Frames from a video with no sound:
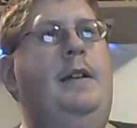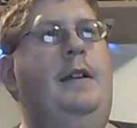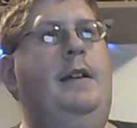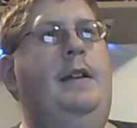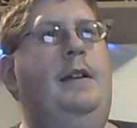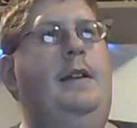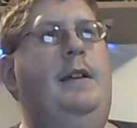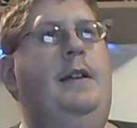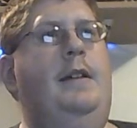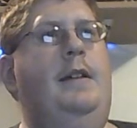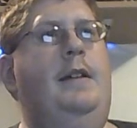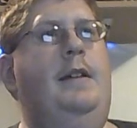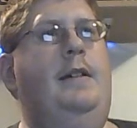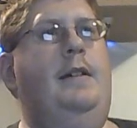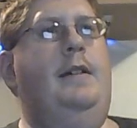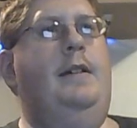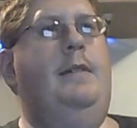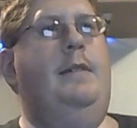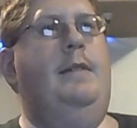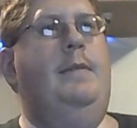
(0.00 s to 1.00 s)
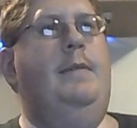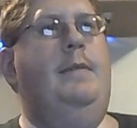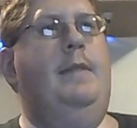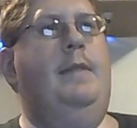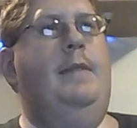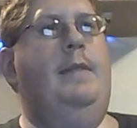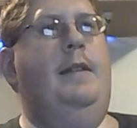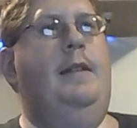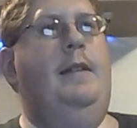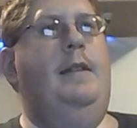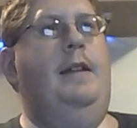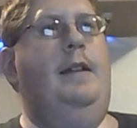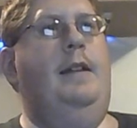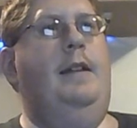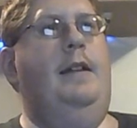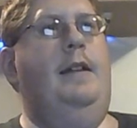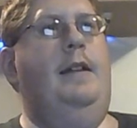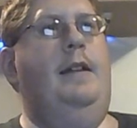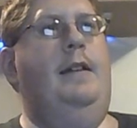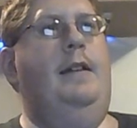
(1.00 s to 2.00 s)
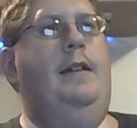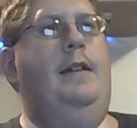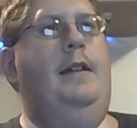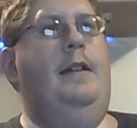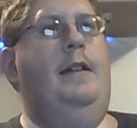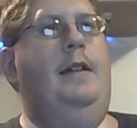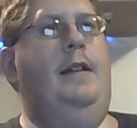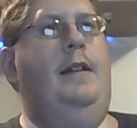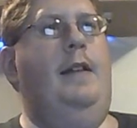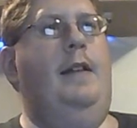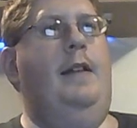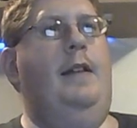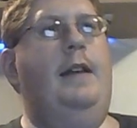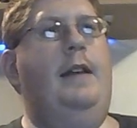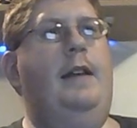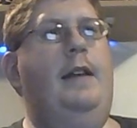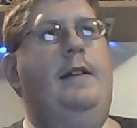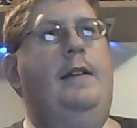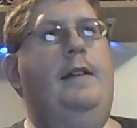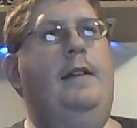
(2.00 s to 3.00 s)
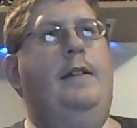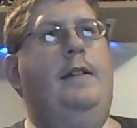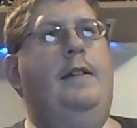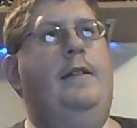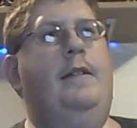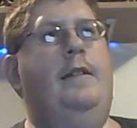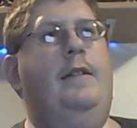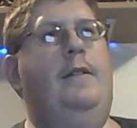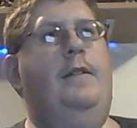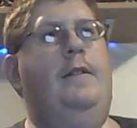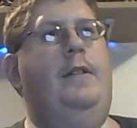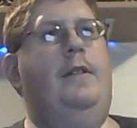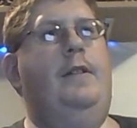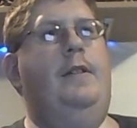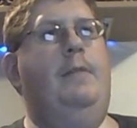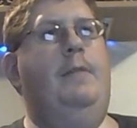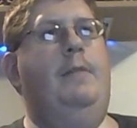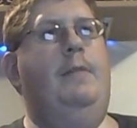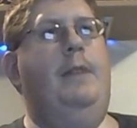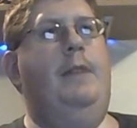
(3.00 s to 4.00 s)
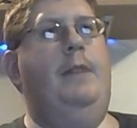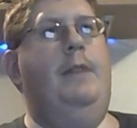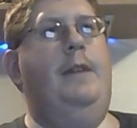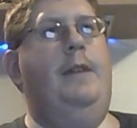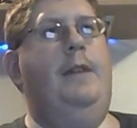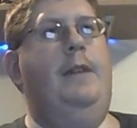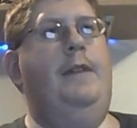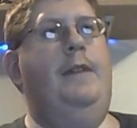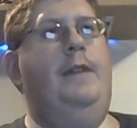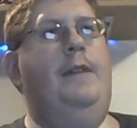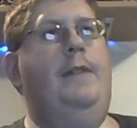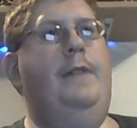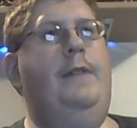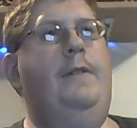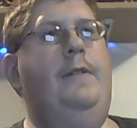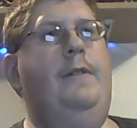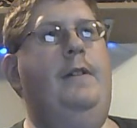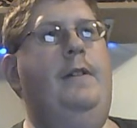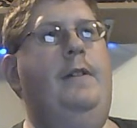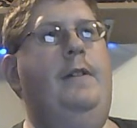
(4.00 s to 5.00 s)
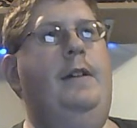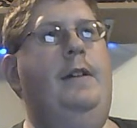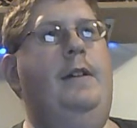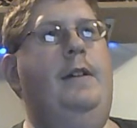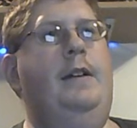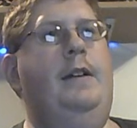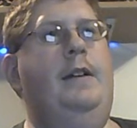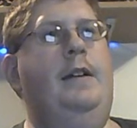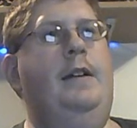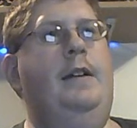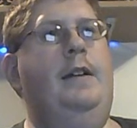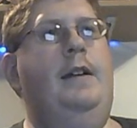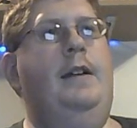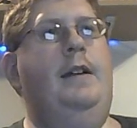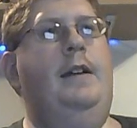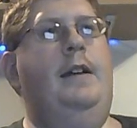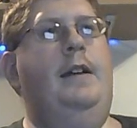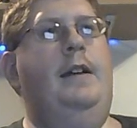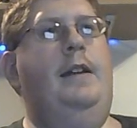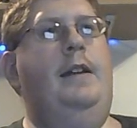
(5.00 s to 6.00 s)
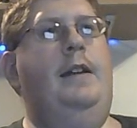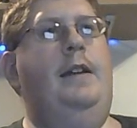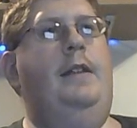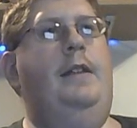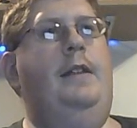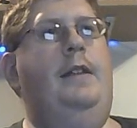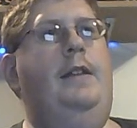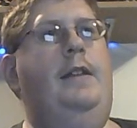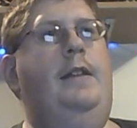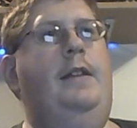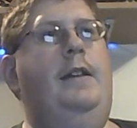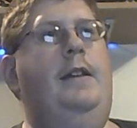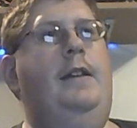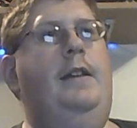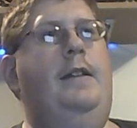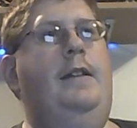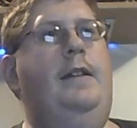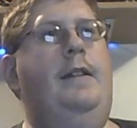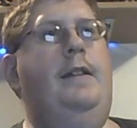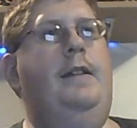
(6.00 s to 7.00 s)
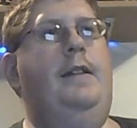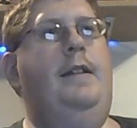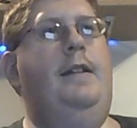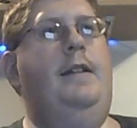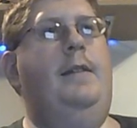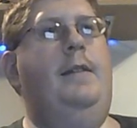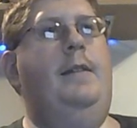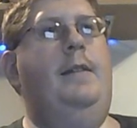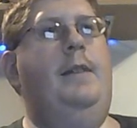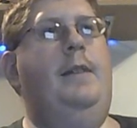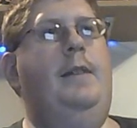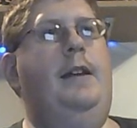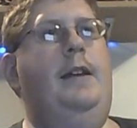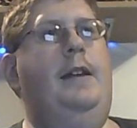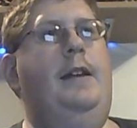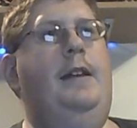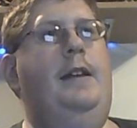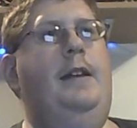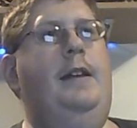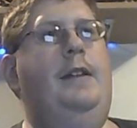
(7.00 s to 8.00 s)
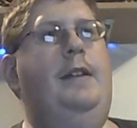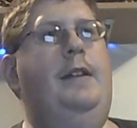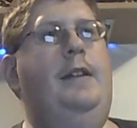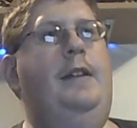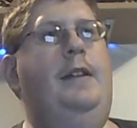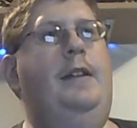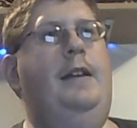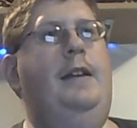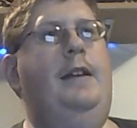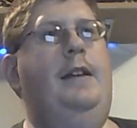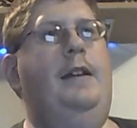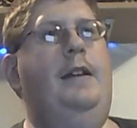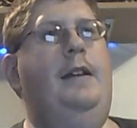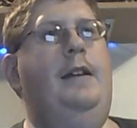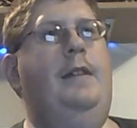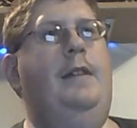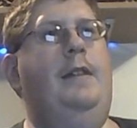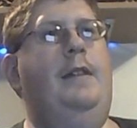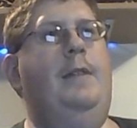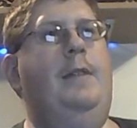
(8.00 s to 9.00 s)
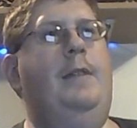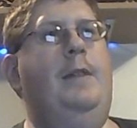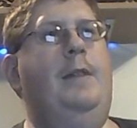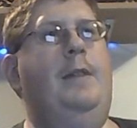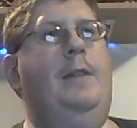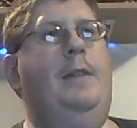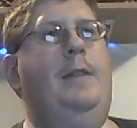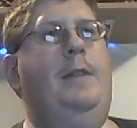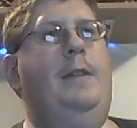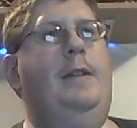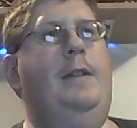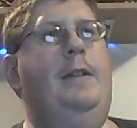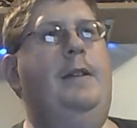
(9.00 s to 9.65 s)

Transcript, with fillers: Um, in in that there's the Y S Flight folder. And then you get setup dot E X E and some documentation.